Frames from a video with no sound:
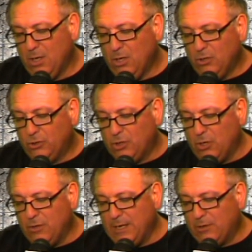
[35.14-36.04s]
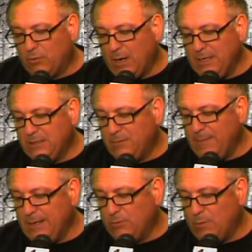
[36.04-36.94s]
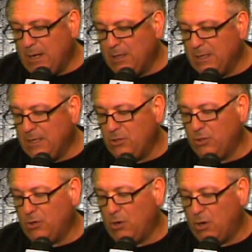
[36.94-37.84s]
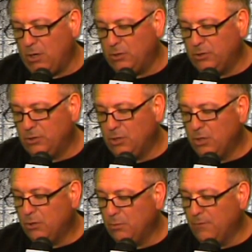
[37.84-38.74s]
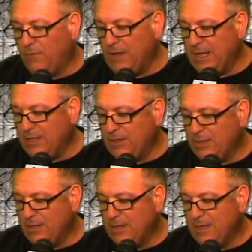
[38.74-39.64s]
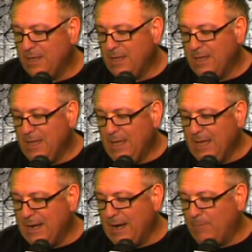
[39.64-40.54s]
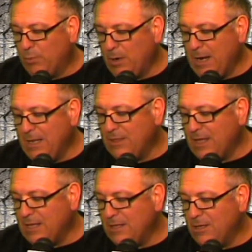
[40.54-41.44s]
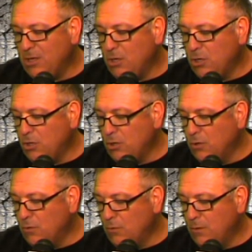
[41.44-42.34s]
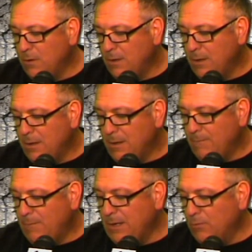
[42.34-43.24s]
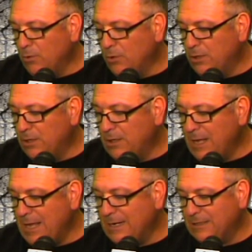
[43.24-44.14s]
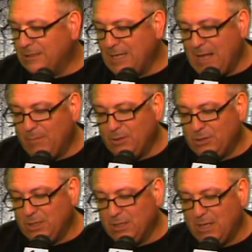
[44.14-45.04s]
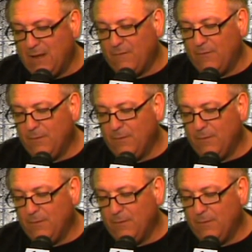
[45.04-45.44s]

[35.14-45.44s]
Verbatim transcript: So that Christ may dwell in your hearts through faith, and I pray that you be rooted and established in love,